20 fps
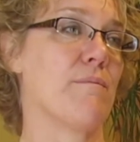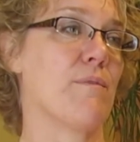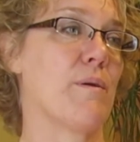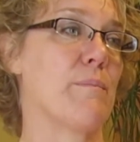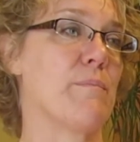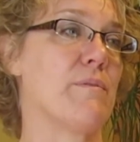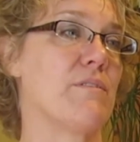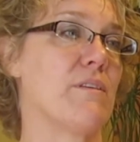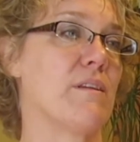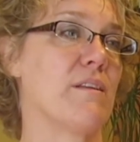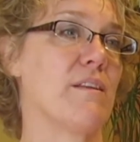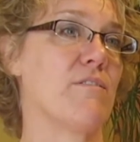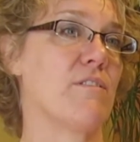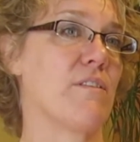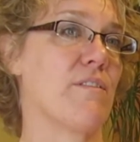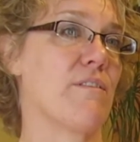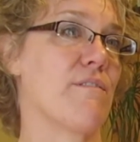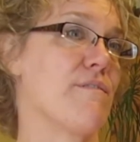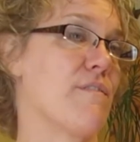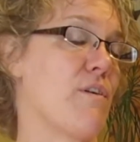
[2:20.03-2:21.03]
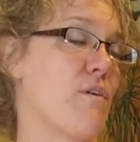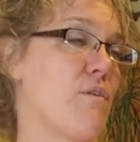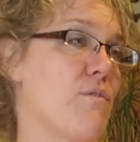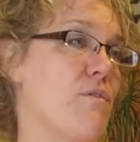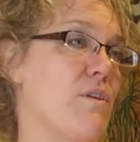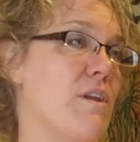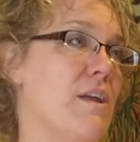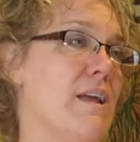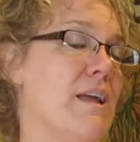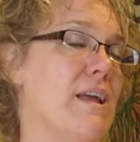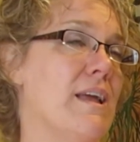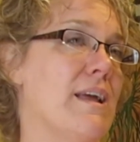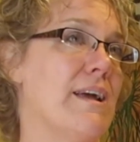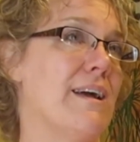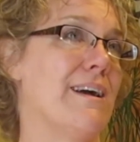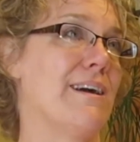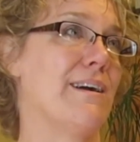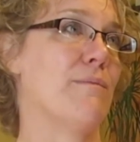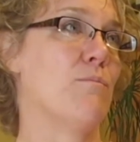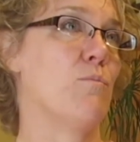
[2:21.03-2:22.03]
representatives on the
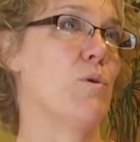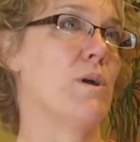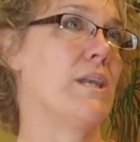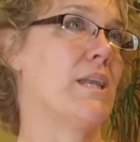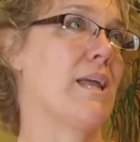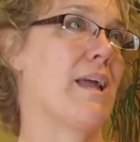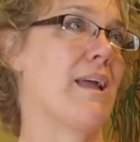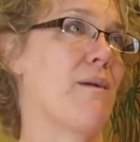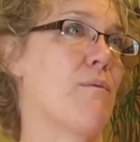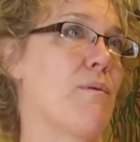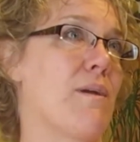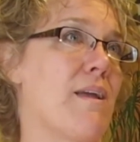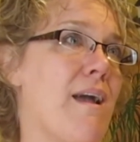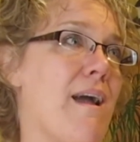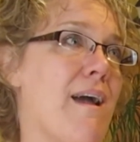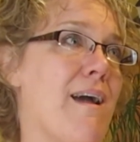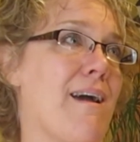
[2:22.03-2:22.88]
phone. One day we